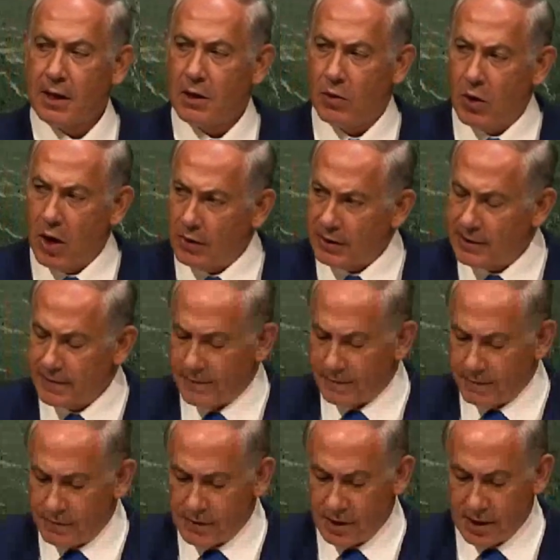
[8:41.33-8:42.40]
Quote,
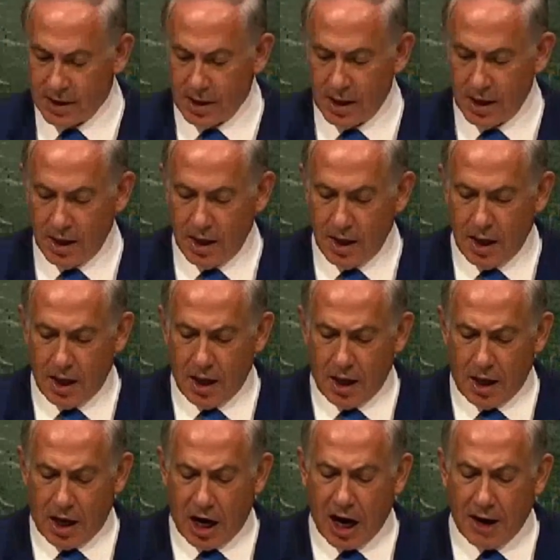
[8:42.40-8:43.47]

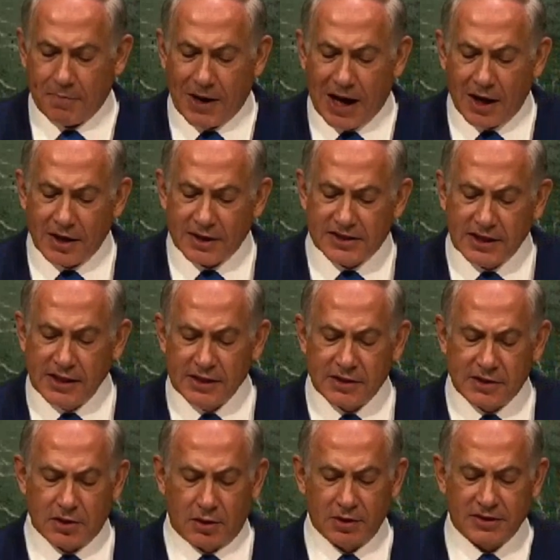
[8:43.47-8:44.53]
"Our
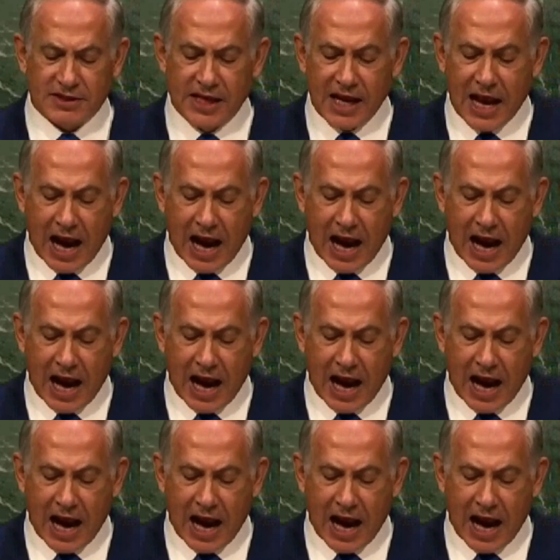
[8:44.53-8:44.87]
policies towards the